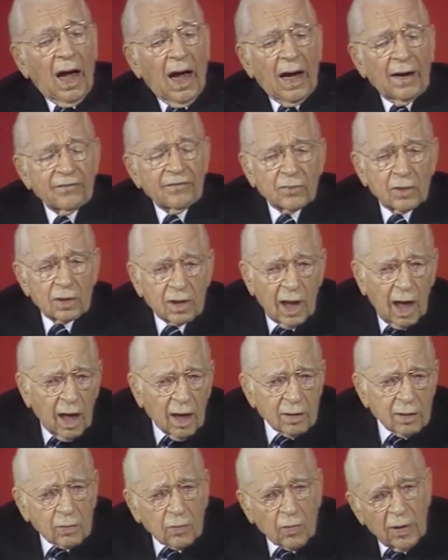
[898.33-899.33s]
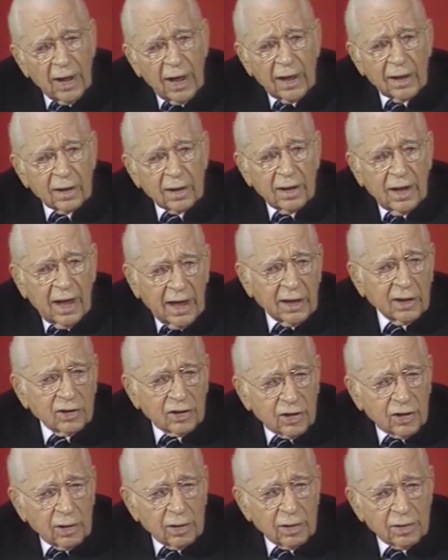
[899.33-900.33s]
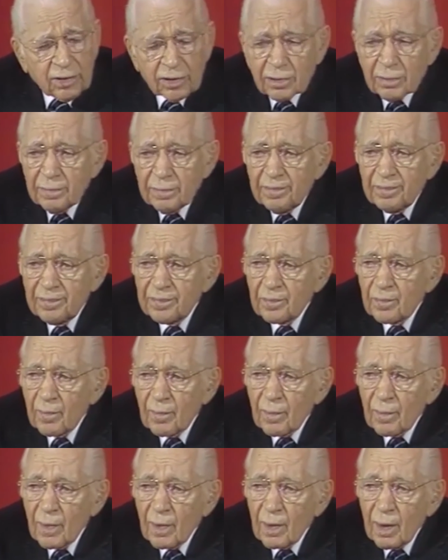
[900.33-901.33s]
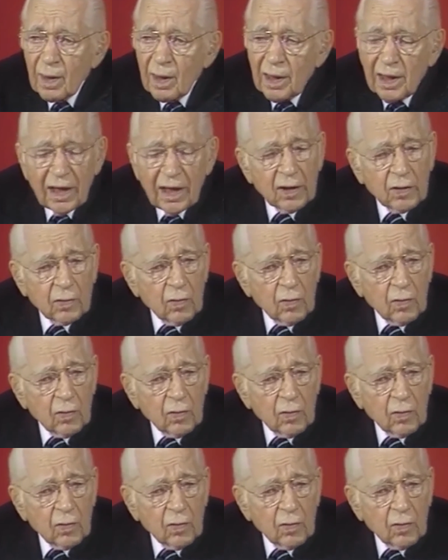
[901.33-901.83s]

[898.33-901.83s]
After God created angels, he